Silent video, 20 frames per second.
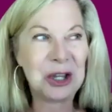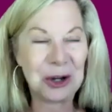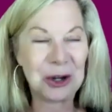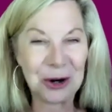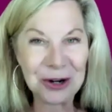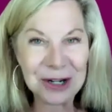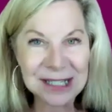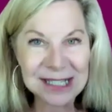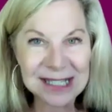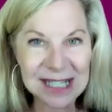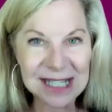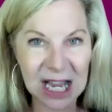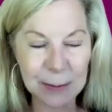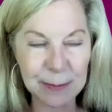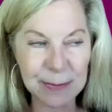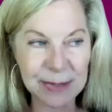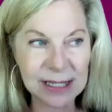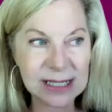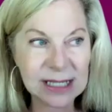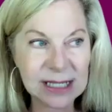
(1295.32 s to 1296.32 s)
your
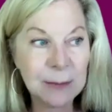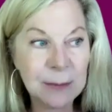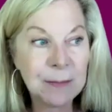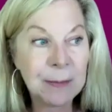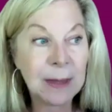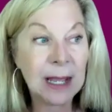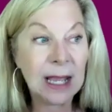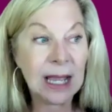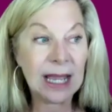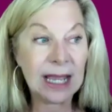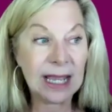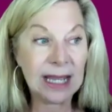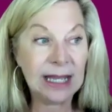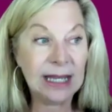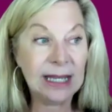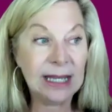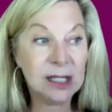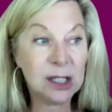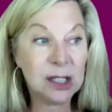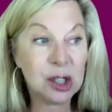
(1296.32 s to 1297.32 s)
assignment
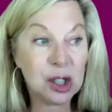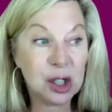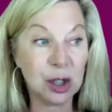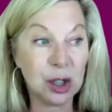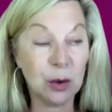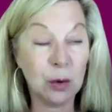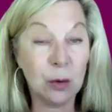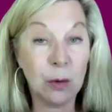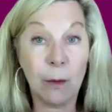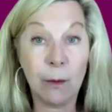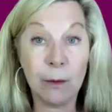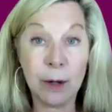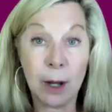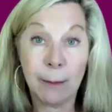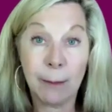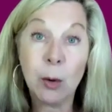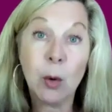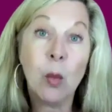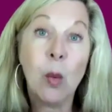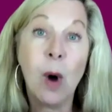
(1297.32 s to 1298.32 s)
is to
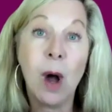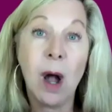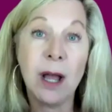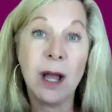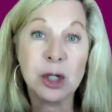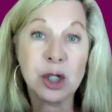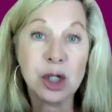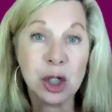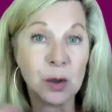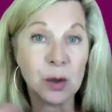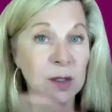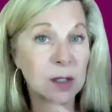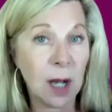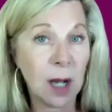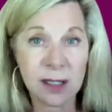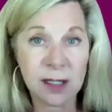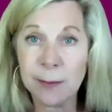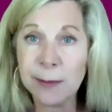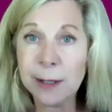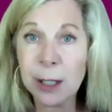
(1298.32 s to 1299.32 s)
number one, choose
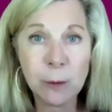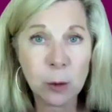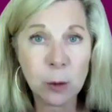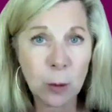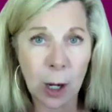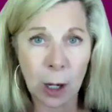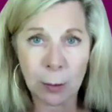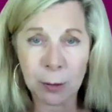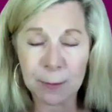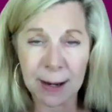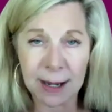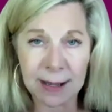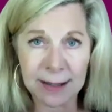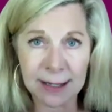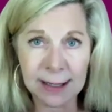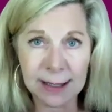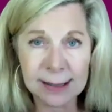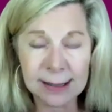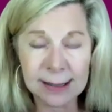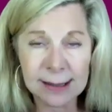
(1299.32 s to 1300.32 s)
not to be overwhelmed by
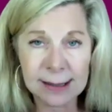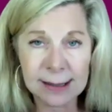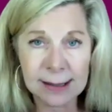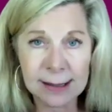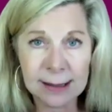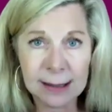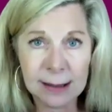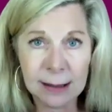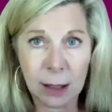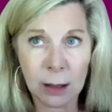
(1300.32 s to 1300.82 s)
this.